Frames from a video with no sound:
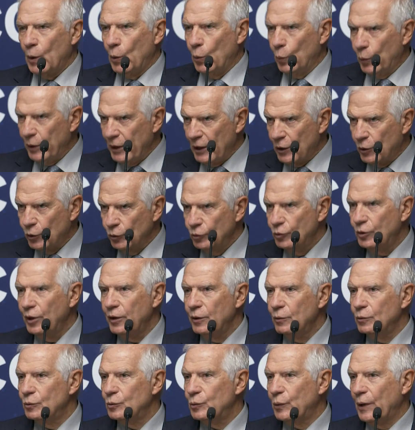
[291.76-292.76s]
We
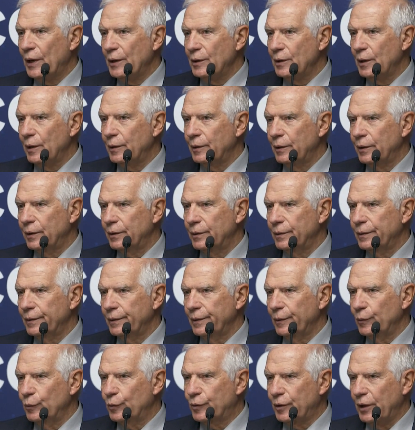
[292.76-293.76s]
continue training
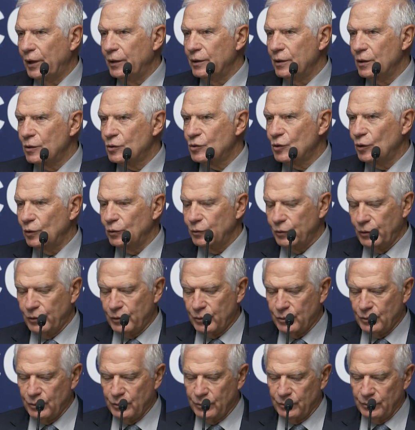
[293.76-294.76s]
Ukrainian
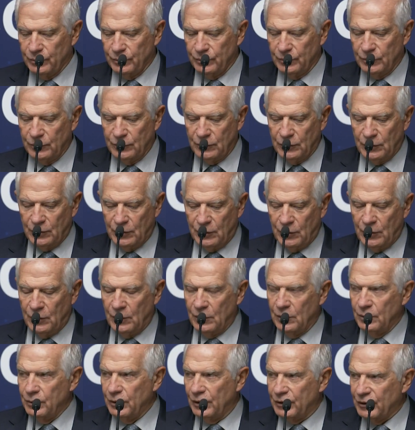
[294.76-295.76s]
soldiers.
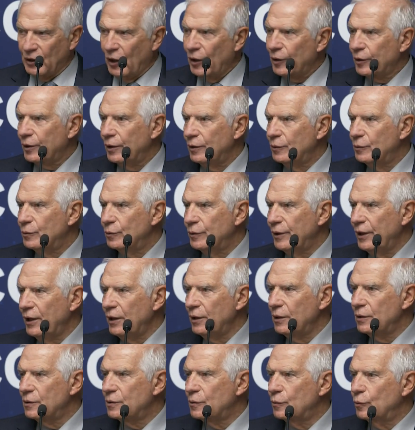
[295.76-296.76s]
The target today
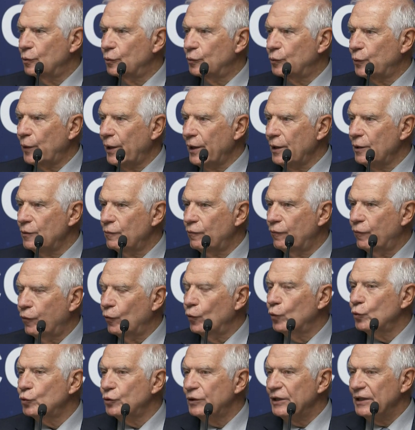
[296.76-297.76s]
is to train
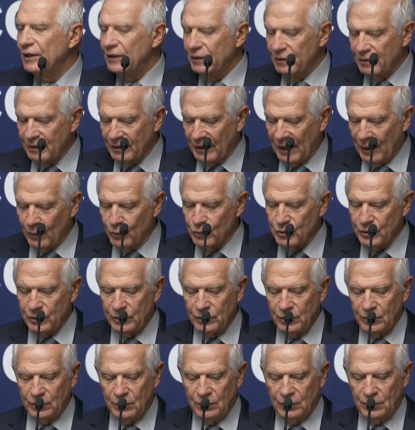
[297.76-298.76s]

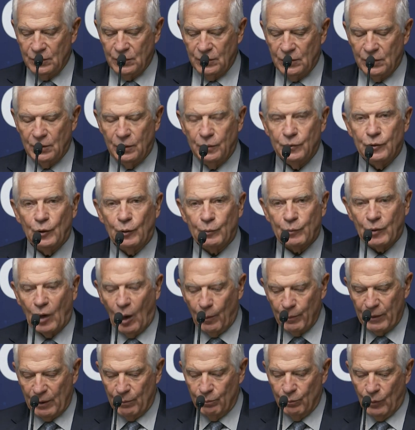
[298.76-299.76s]
40,000 in the
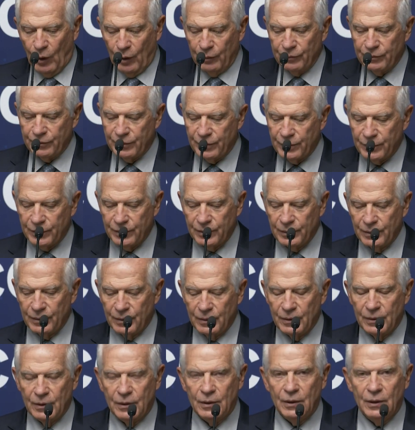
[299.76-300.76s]
coming months,
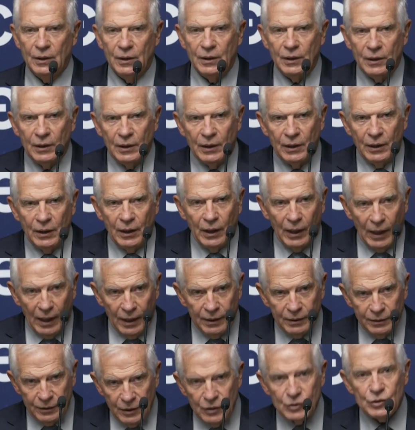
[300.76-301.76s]

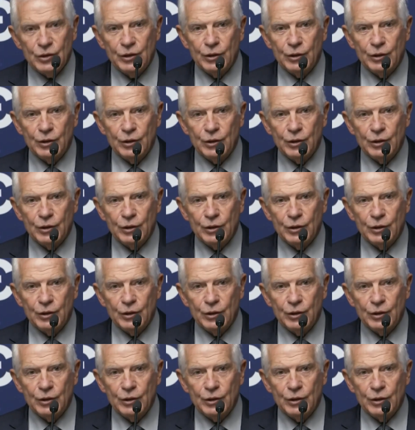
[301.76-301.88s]
and this